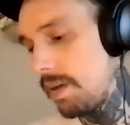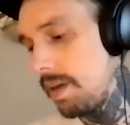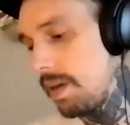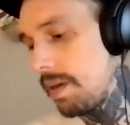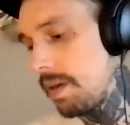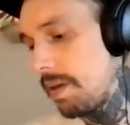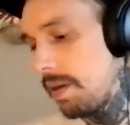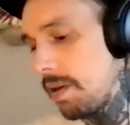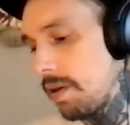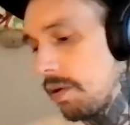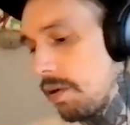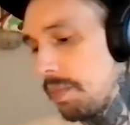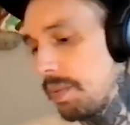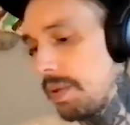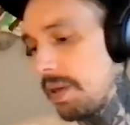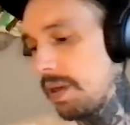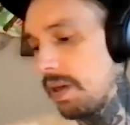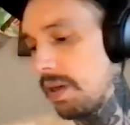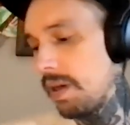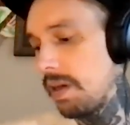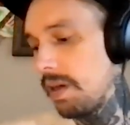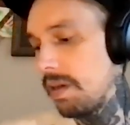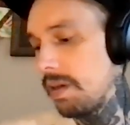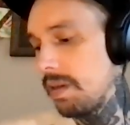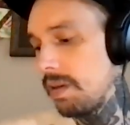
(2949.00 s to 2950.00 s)

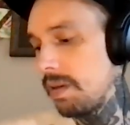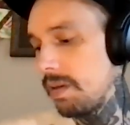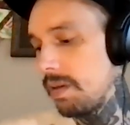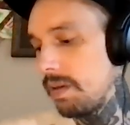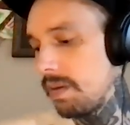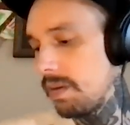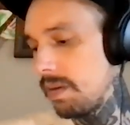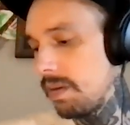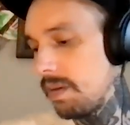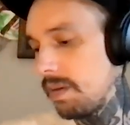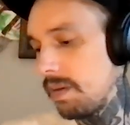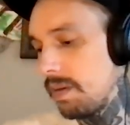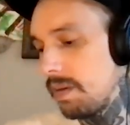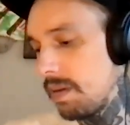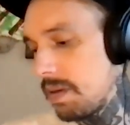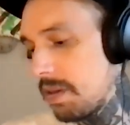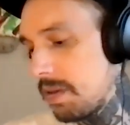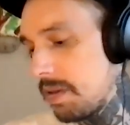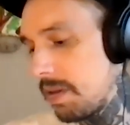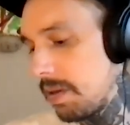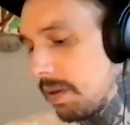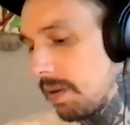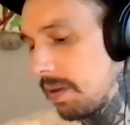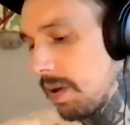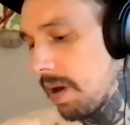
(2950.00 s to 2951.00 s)
Ethiopia
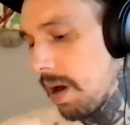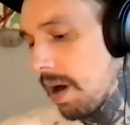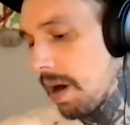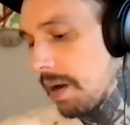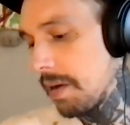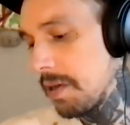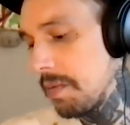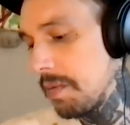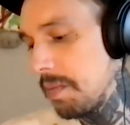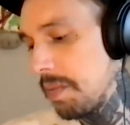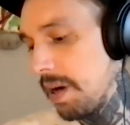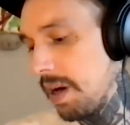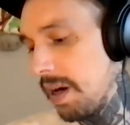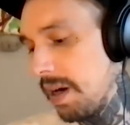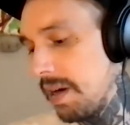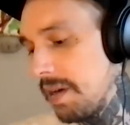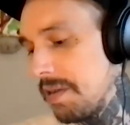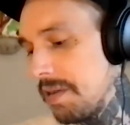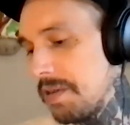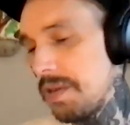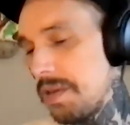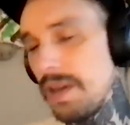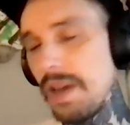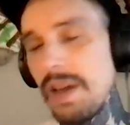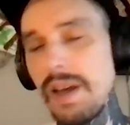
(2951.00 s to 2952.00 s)
still
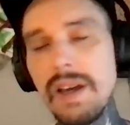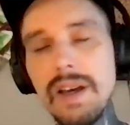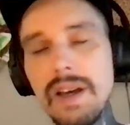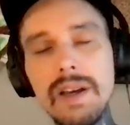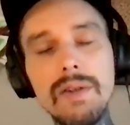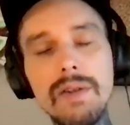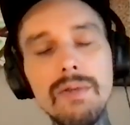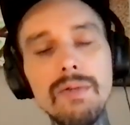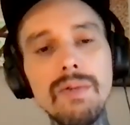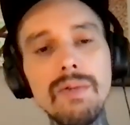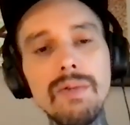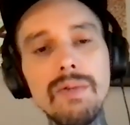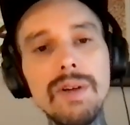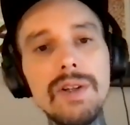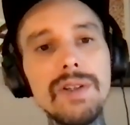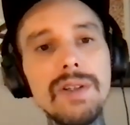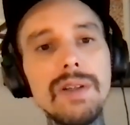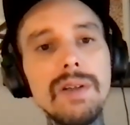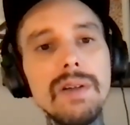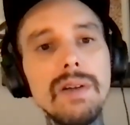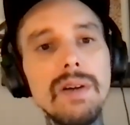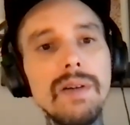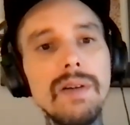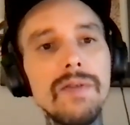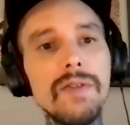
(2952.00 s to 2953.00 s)
occupies a
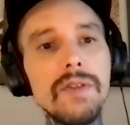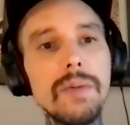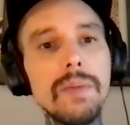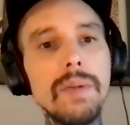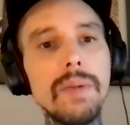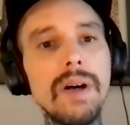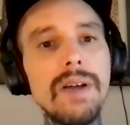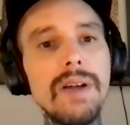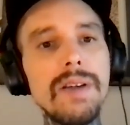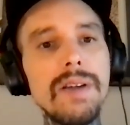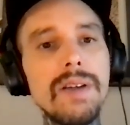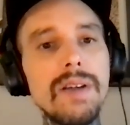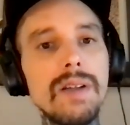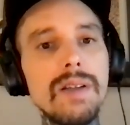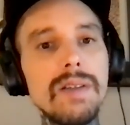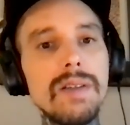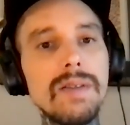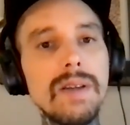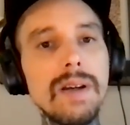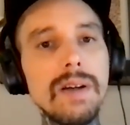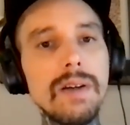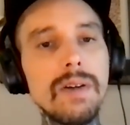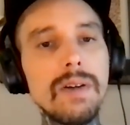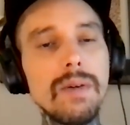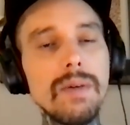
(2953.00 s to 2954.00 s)
region of Somalia. Is
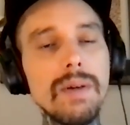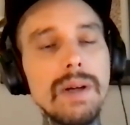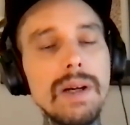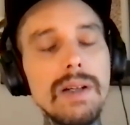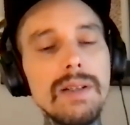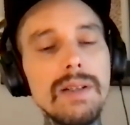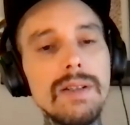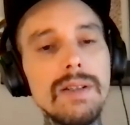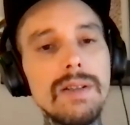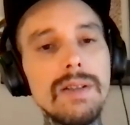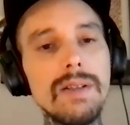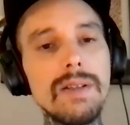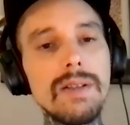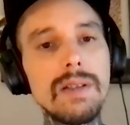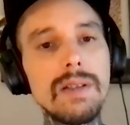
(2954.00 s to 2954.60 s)
that correct?